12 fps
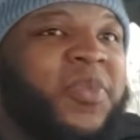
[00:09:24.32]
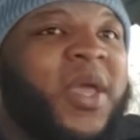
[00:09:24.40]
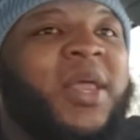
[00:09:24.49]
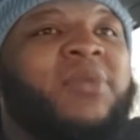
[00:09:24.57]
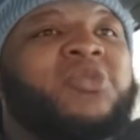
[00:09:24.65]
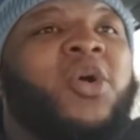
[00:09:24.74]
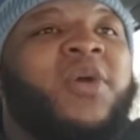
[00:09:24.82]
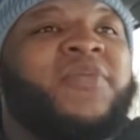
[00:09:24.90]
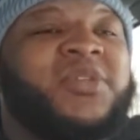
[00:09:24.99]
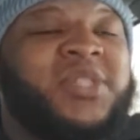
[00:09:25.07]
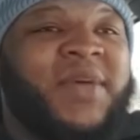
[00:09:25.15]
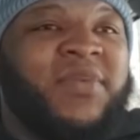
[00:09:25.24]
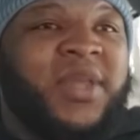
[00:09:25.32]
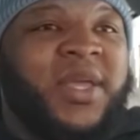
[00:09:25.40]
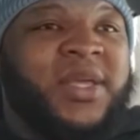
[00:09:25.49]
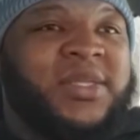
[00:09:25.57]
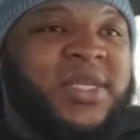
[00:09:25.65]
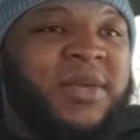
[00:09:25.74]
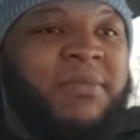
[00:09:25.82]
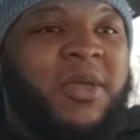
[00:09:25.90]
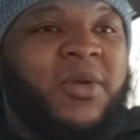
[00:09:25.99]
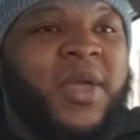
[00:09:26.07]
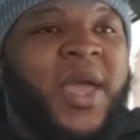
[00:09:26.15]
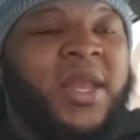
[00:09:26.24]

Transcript: that he was offered $7 million, then $10 million.